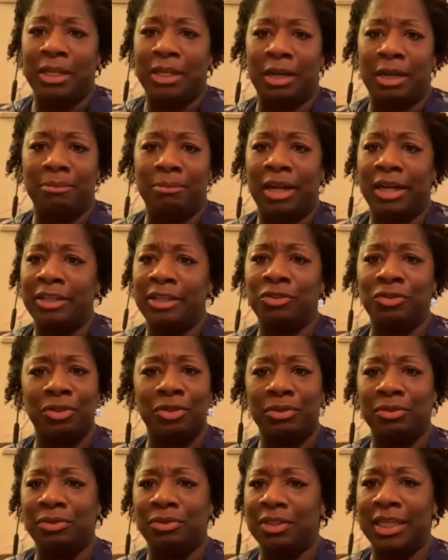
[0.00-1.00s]
I'm not
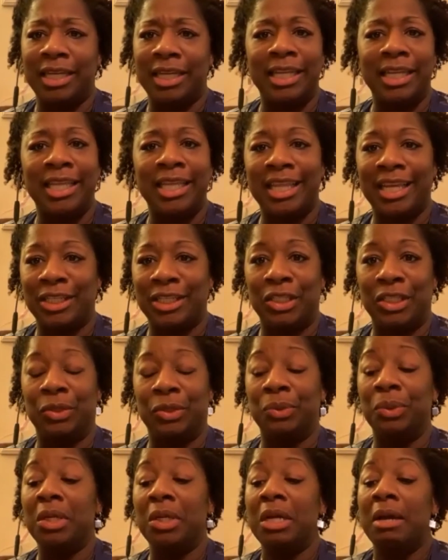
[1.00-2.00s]
introducing anything
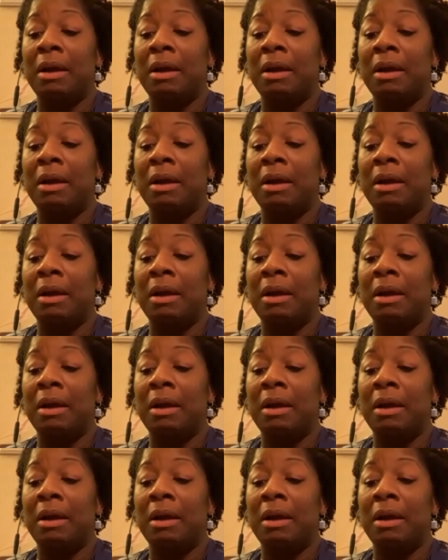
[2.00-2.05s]
new.